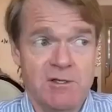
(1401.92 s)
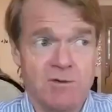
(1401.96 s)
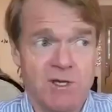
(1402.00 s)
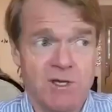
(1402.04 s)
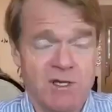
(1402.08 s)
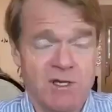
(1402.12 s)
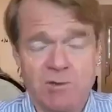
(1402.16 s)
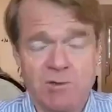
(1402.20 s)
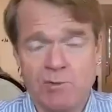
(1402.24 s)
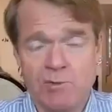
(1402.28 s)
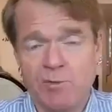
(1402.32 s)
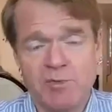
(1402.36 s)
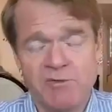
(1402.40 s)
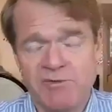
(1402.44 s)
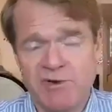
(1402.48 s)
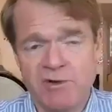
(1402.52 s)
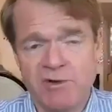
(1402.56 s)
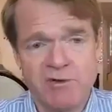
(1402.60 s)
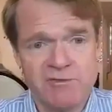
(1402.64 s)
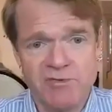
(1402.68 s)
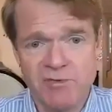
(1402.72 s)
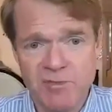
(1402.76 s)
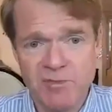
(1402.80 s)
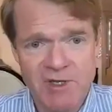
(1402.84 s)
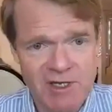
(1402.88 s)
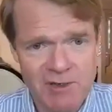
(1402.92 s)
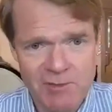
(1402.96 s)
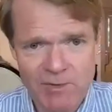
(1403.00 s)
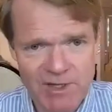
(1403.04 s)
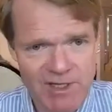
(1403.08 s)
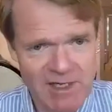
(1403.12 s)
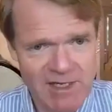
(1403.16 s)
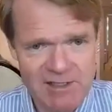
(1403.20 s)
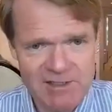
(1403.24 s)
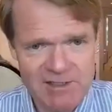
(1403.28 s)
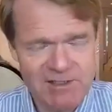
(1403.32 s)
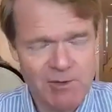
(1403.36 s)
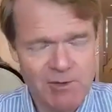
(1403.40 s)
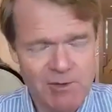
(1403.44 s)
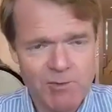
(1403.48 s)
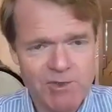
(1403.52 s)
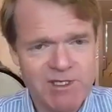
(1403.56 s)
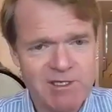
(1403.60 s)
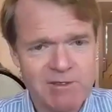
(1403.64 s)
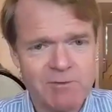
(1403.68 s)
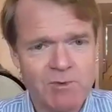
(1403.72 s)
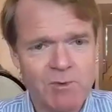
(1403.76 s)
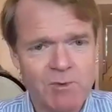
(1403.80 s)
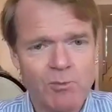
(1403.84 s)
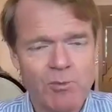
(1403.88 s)
UK will be very familiar with that. So we
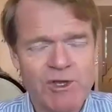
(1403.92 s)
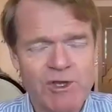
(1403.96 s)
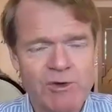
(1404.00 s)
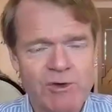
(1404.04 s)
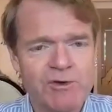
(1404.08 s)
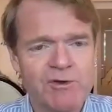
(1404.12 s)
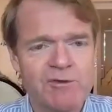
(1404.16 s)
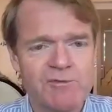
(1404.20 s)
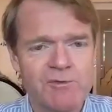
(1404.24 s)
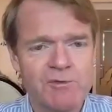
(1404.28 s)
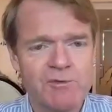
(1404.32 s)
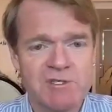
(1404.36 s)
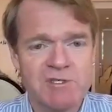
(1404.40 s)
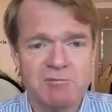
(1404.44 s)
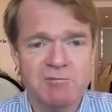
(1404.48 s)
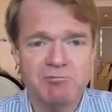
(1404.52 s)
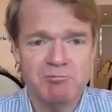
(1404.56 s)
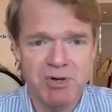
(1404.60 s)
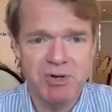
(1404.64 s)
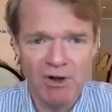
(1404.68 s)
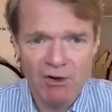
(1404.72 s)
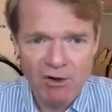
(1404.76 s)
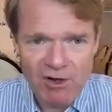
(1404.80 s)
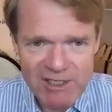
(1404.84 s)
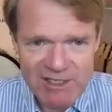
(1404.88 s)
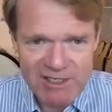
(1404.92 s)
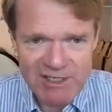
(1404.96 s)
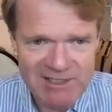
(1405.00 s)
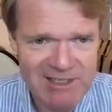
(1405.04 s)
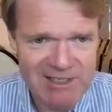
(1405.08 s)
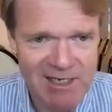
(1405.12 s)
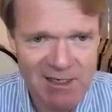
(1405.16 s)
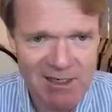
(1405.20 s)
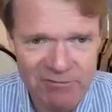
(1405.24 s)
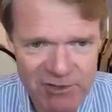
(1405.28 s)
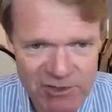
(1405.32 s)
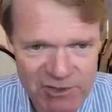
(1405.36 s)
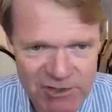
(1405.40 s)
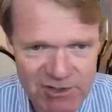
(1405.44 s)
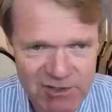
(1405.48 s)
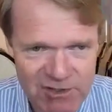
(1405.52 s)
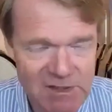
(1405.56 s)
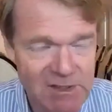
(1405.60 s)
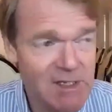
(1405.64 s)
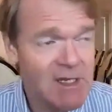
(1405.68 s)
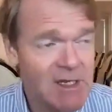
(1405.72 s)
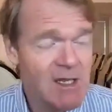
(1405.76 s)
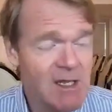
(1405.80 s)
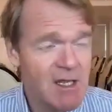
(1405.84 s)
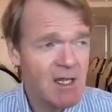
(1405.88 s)
couldn't afford to buy a television